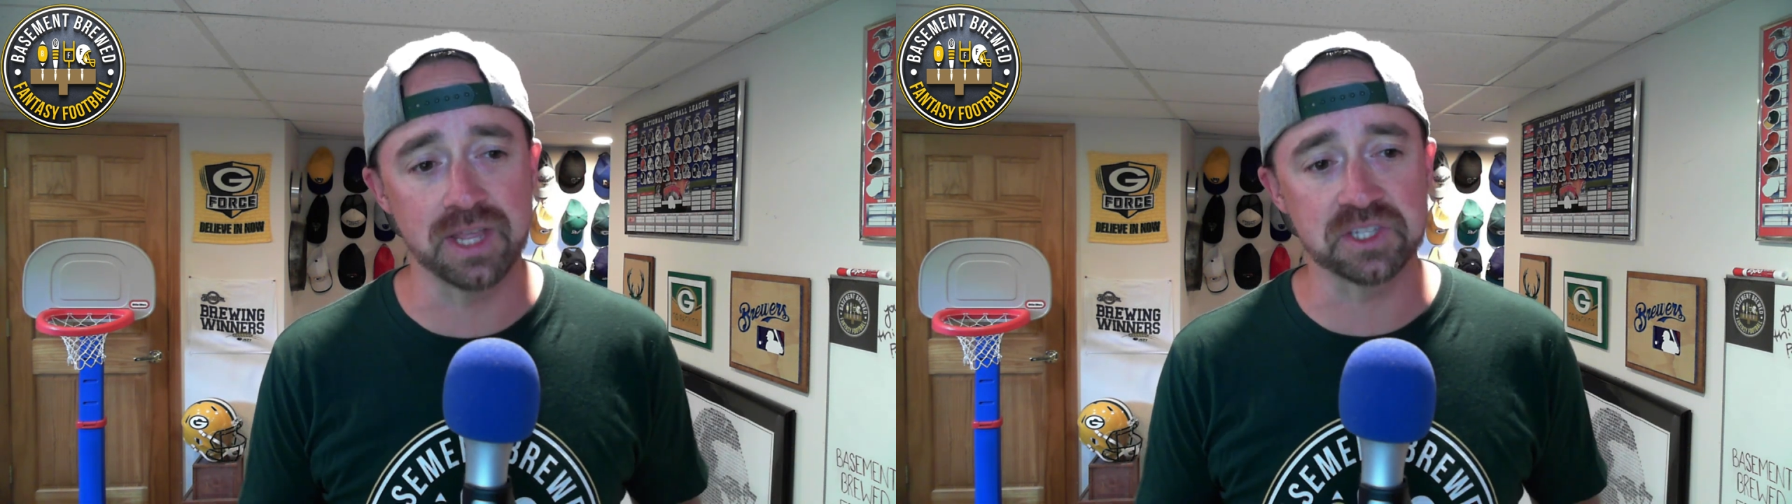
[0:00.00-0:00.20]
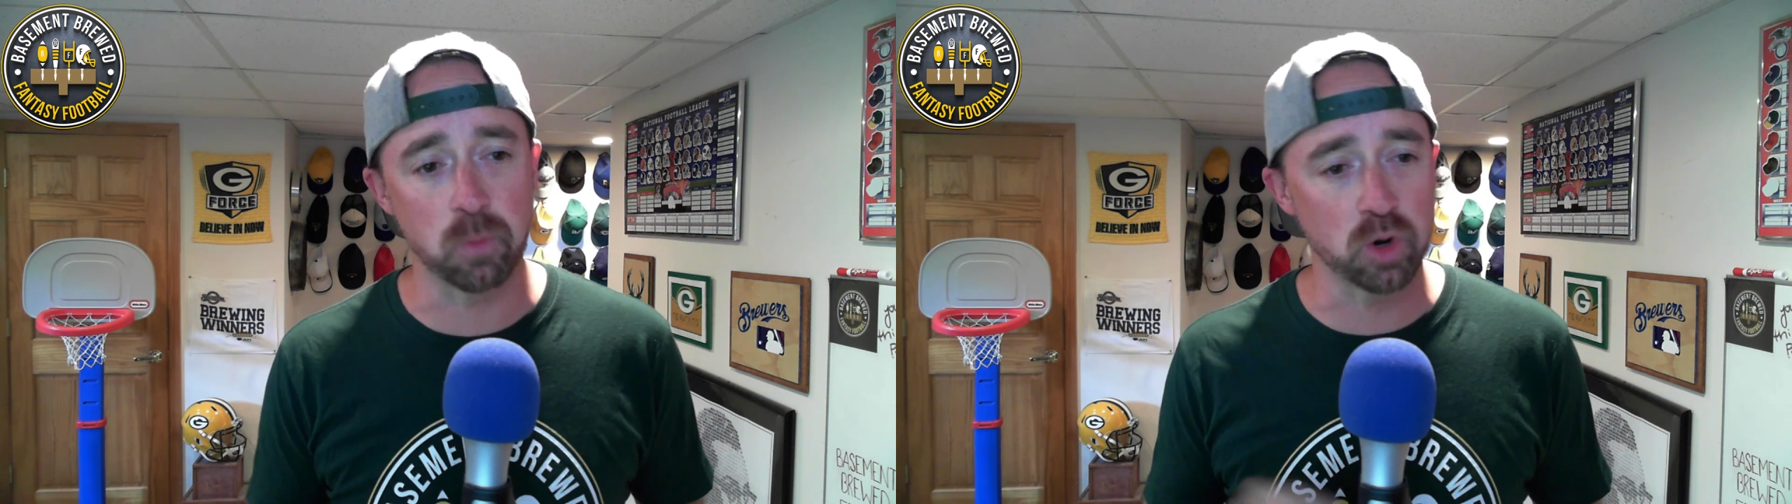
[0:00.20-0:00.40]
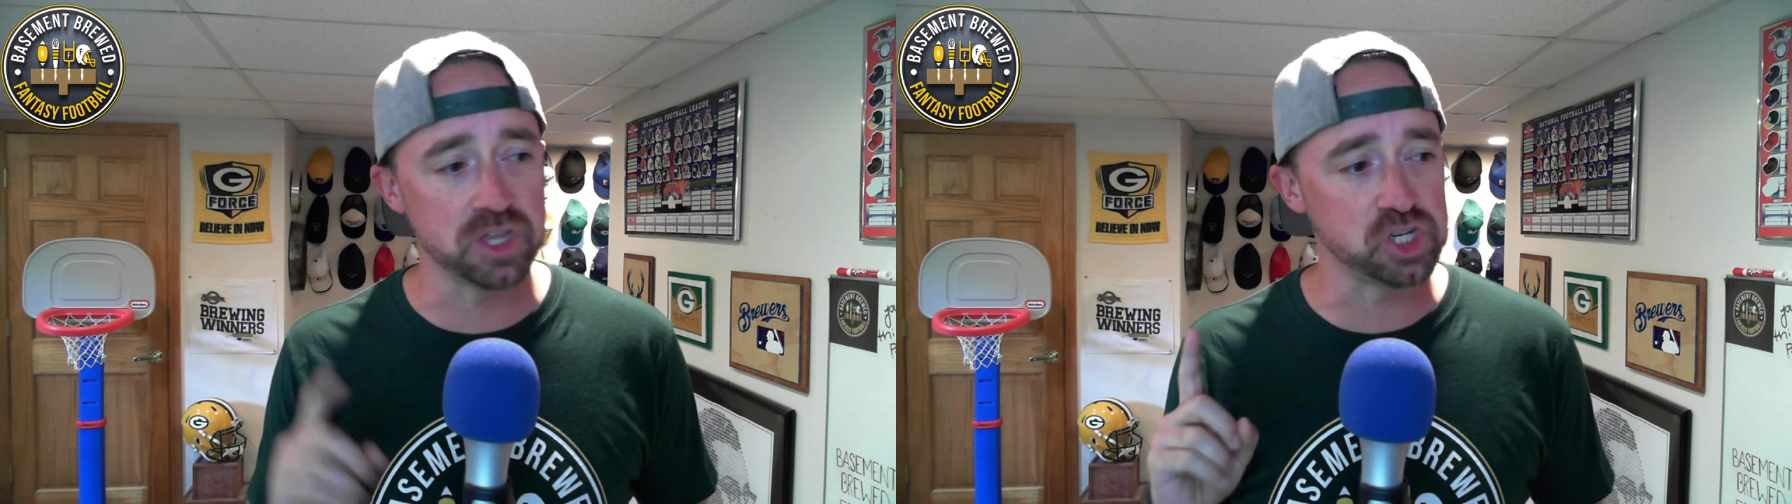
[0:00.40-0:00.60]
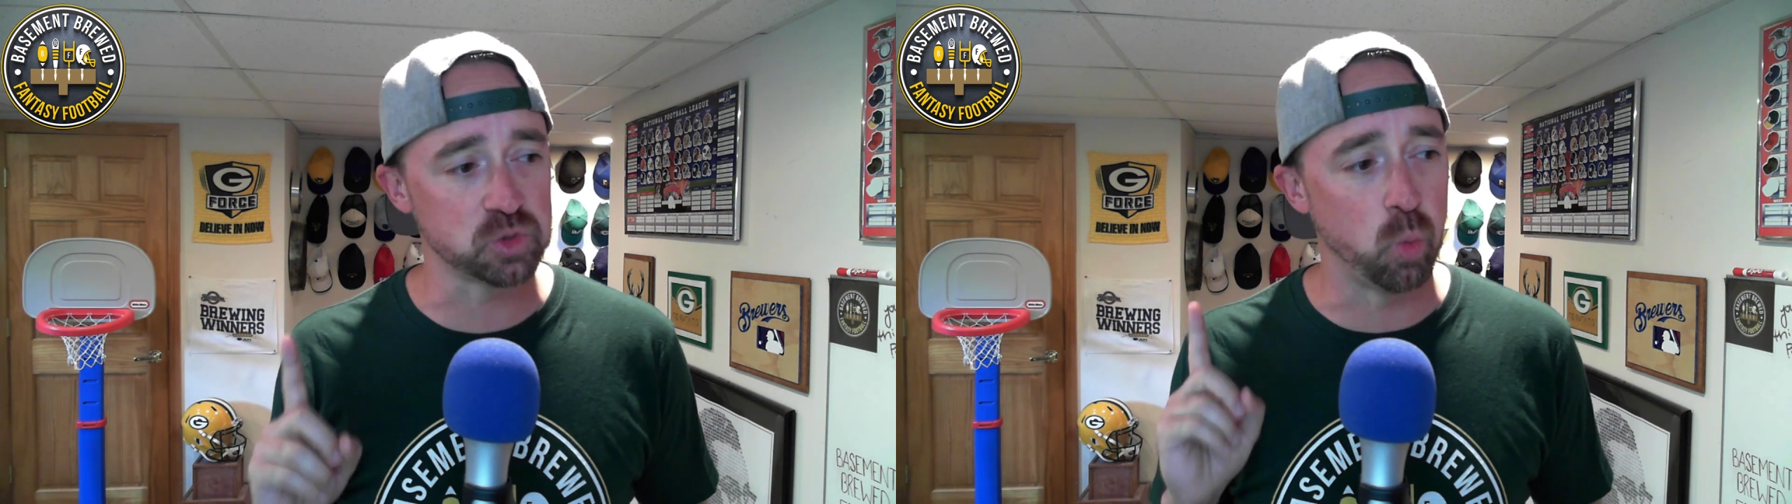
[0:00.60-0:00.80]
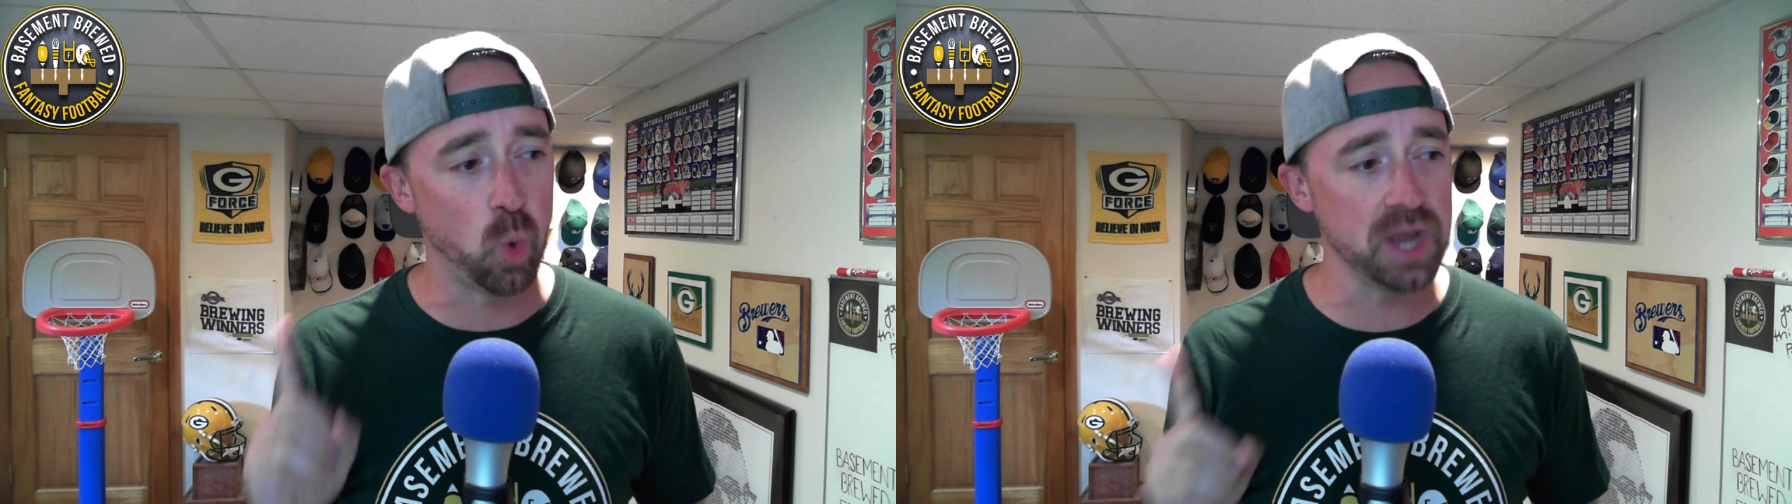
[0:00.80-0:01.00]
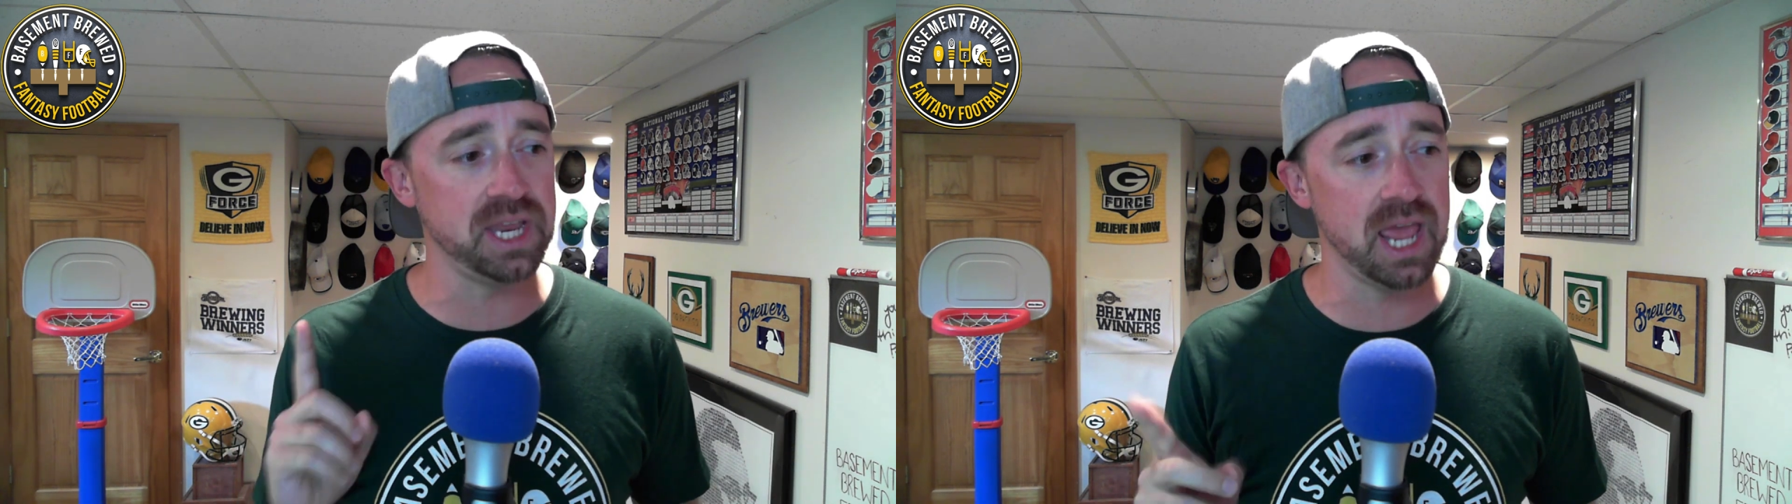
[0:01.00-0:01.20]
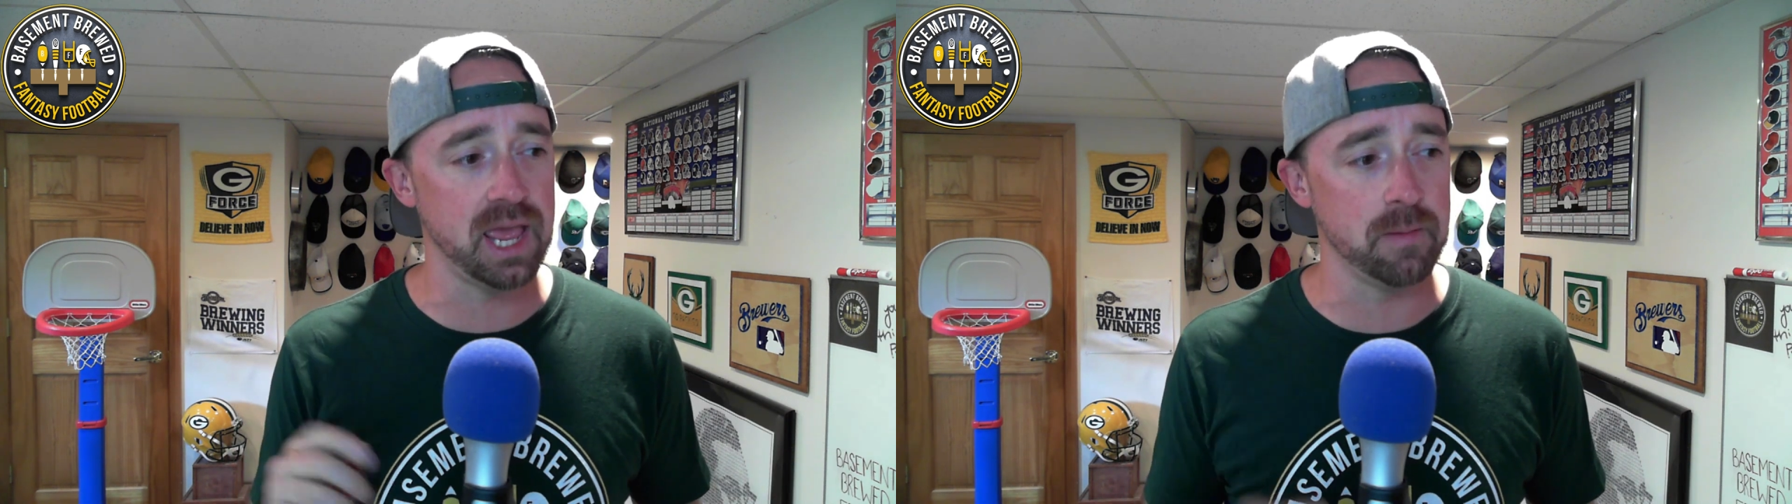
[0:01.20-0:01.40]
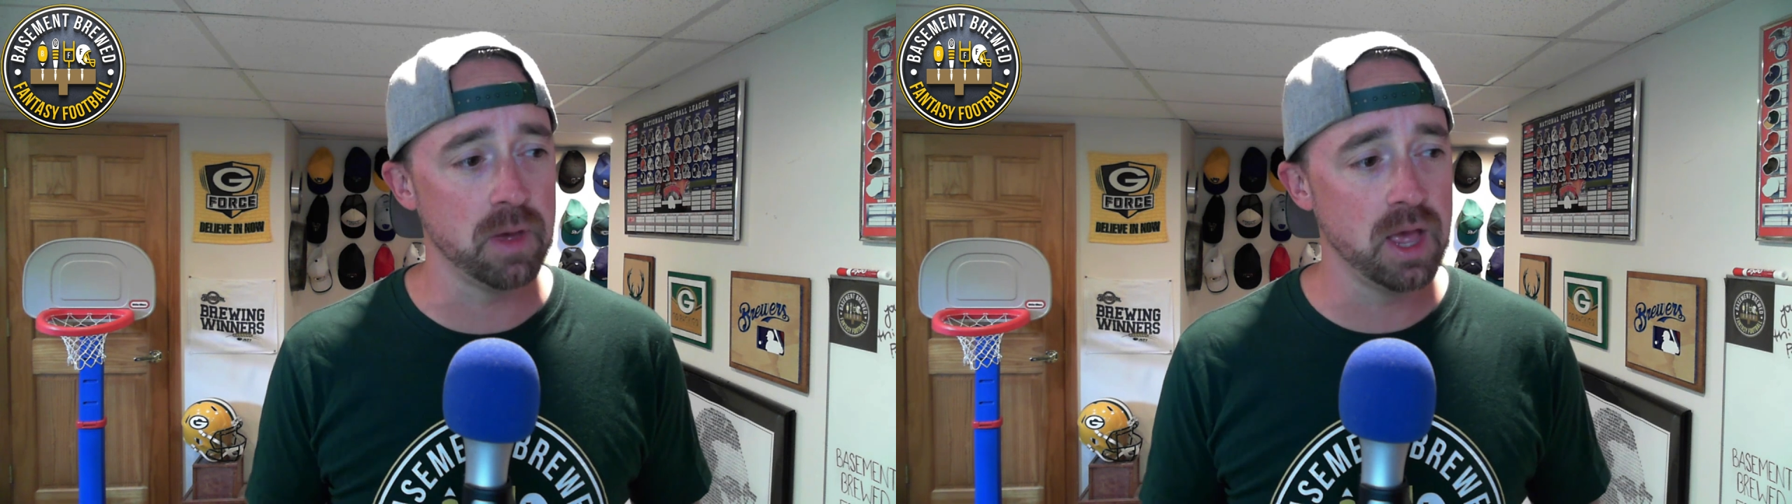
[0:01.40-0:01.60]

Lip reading: that's more than just one game,